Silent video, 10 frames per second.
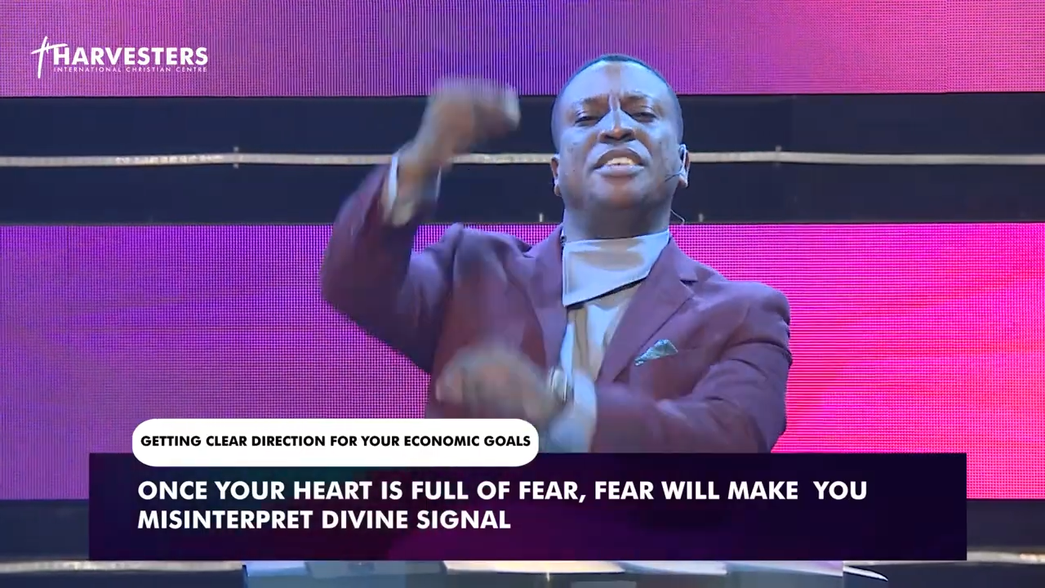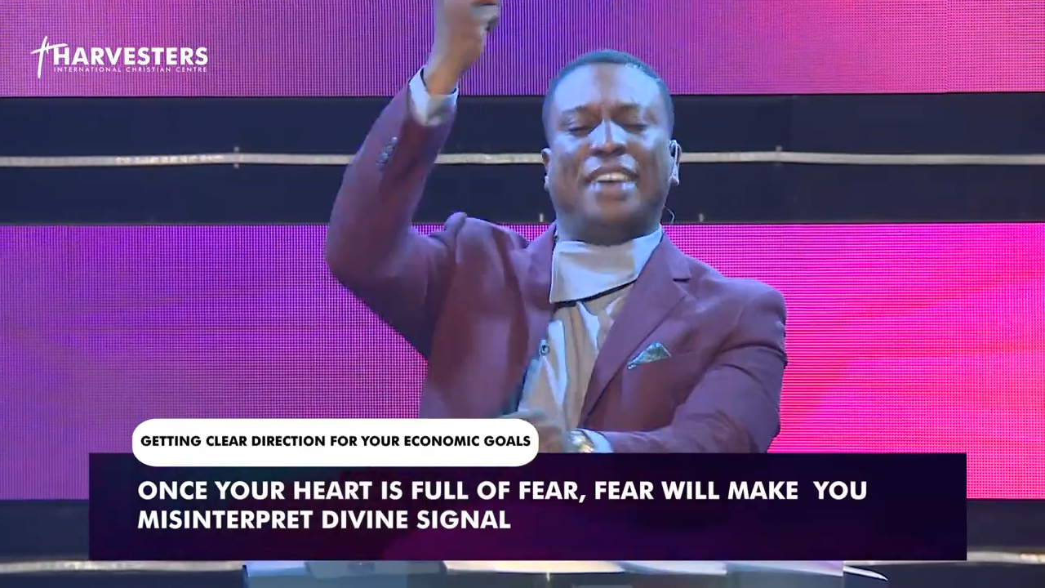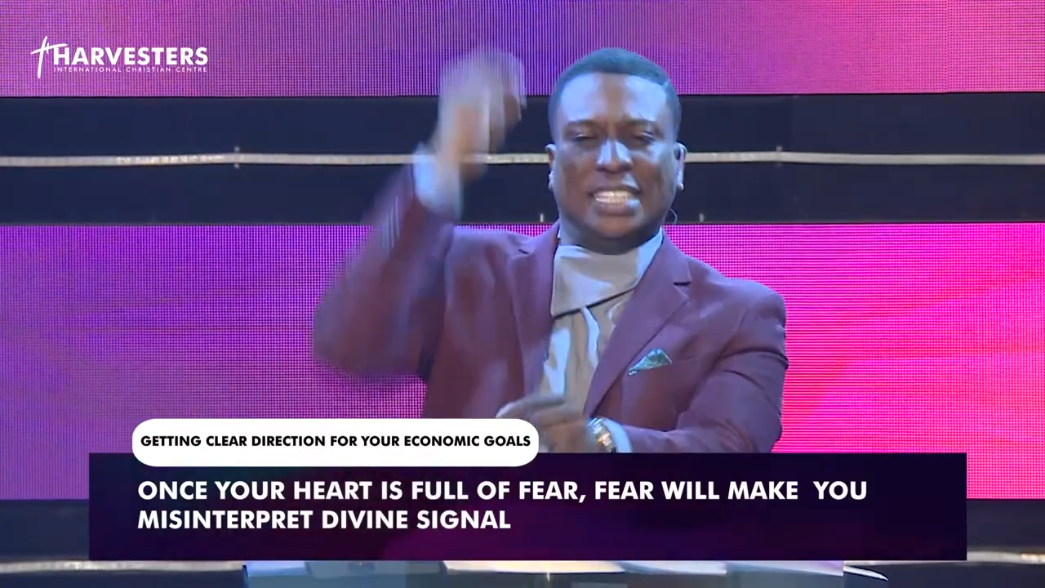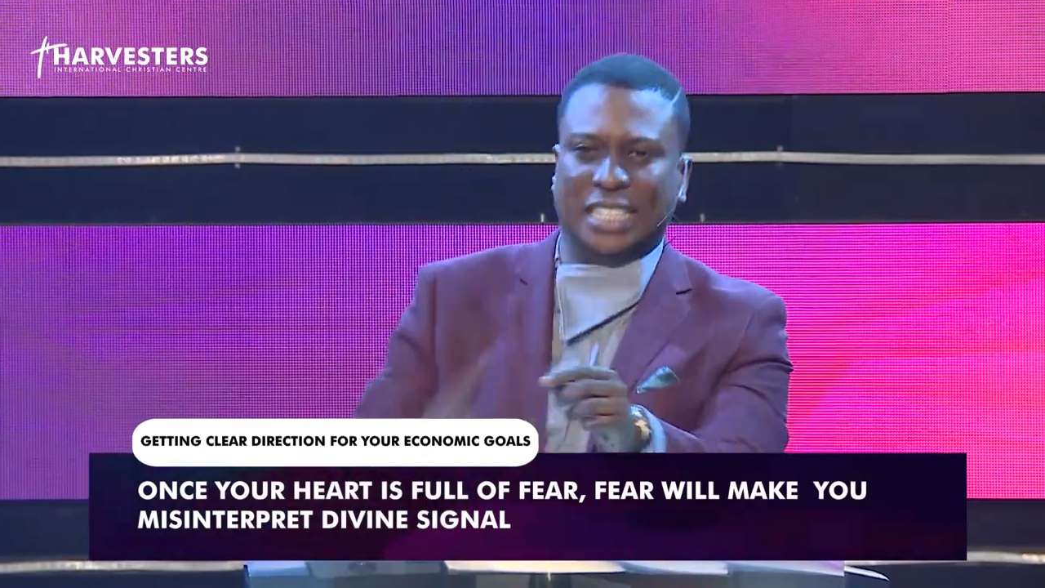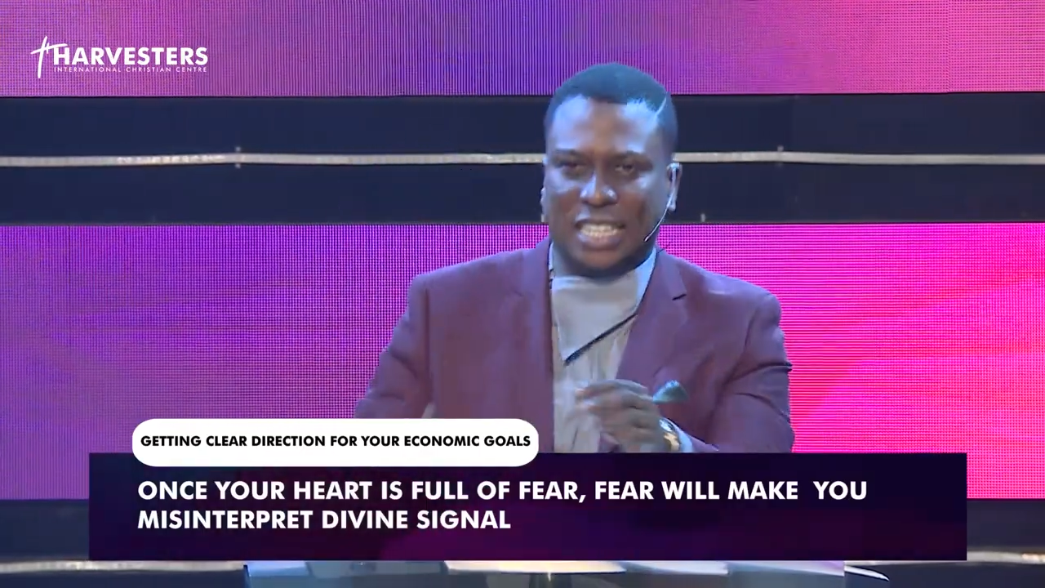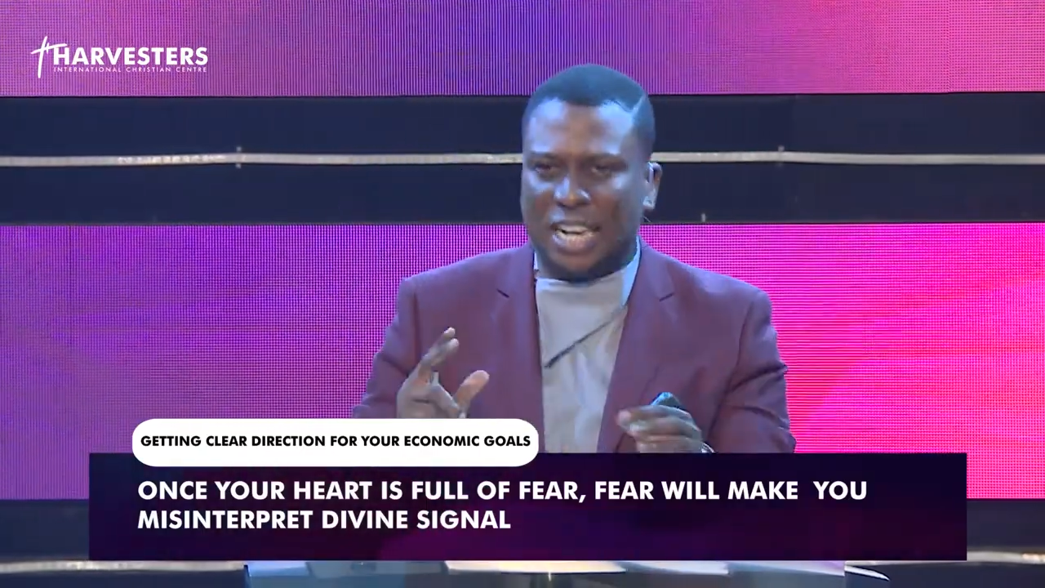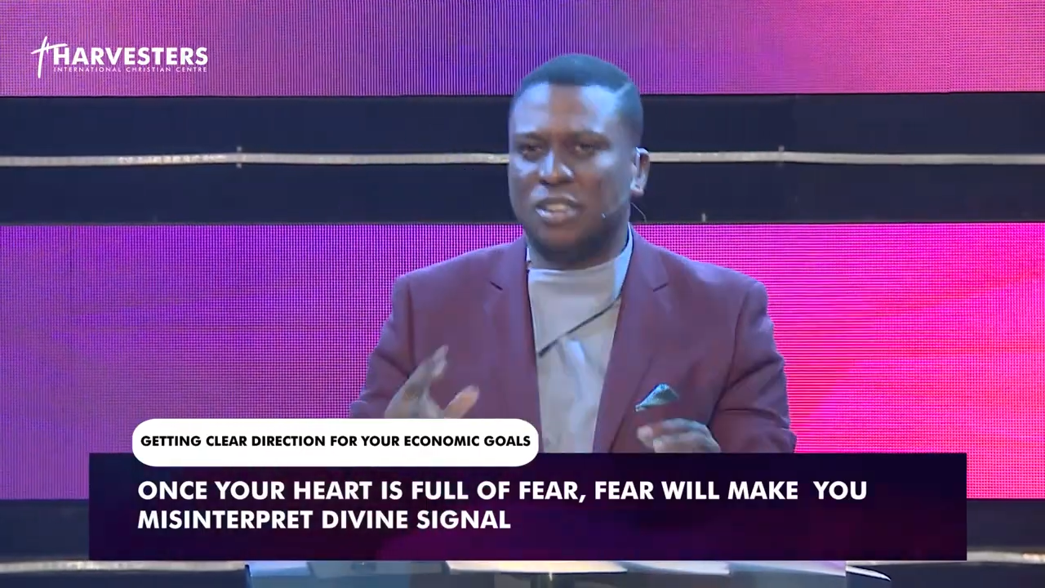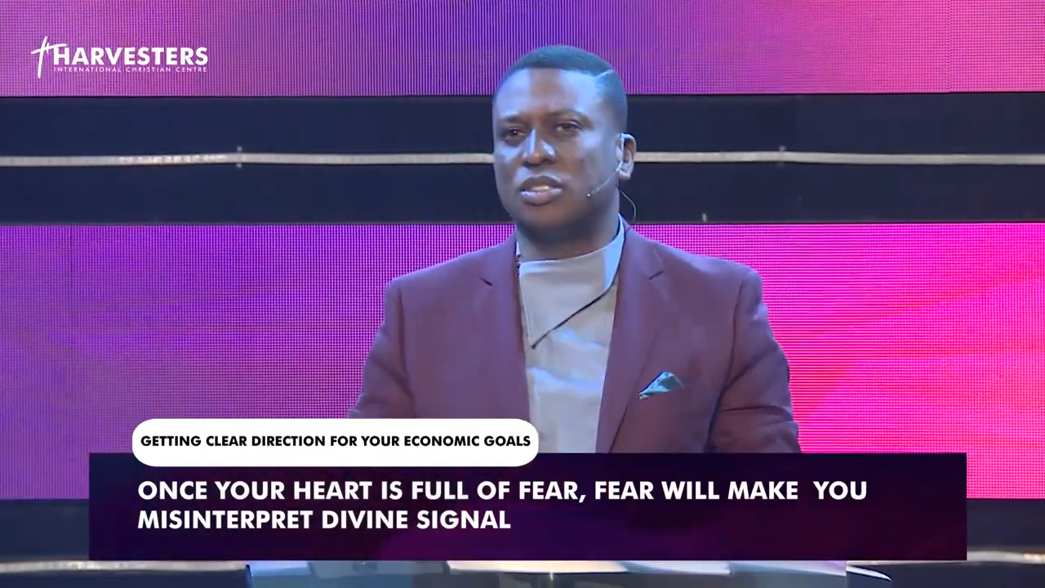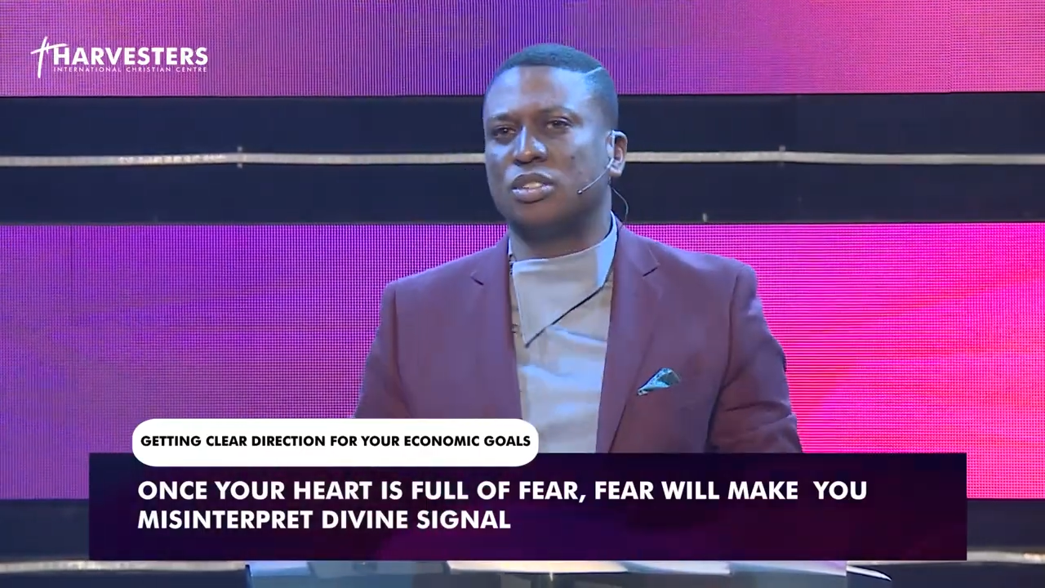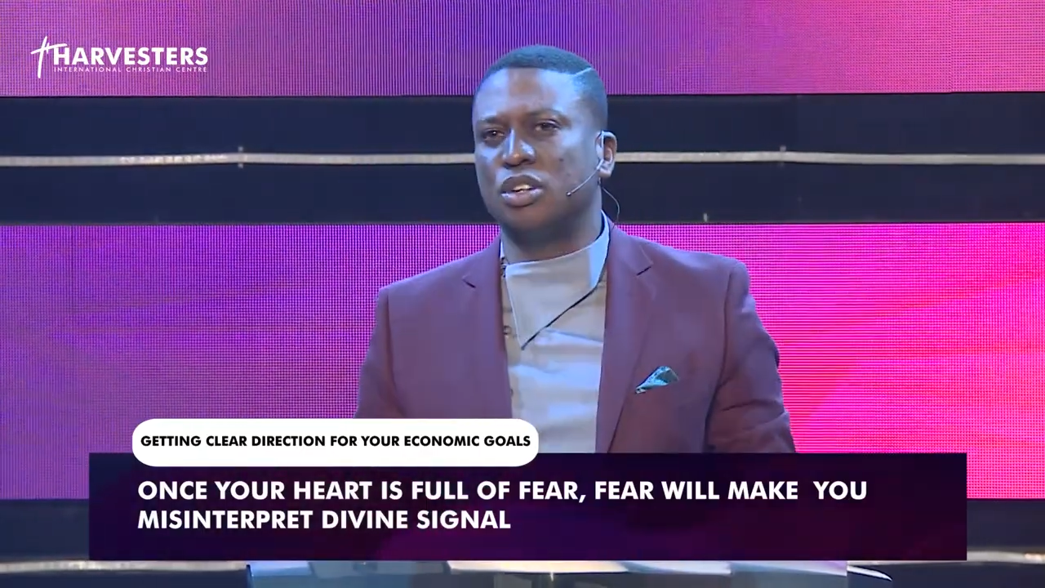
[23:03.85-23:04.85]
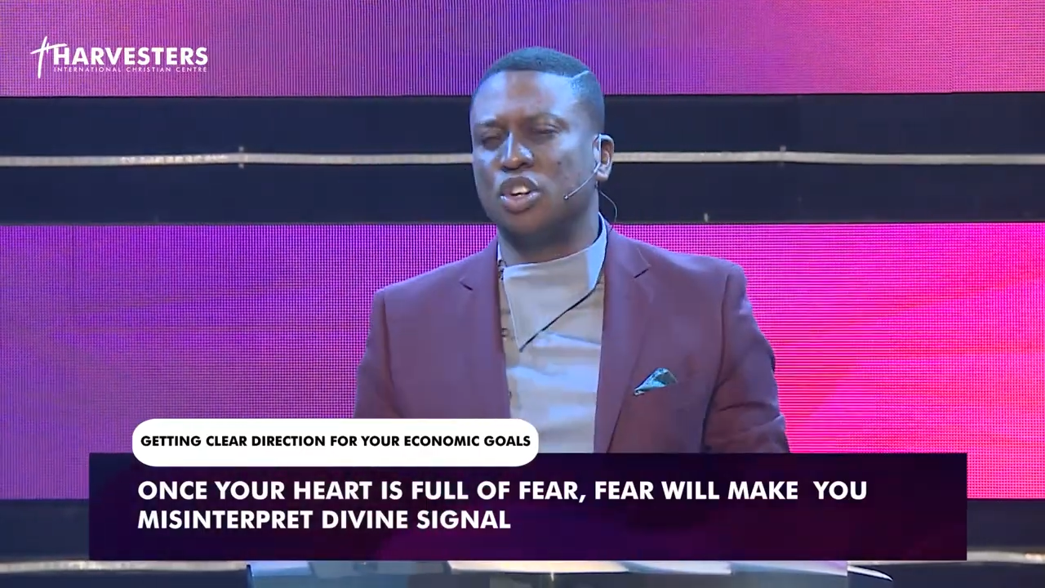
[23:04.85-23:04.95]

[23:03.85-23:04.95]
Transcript: divine signals.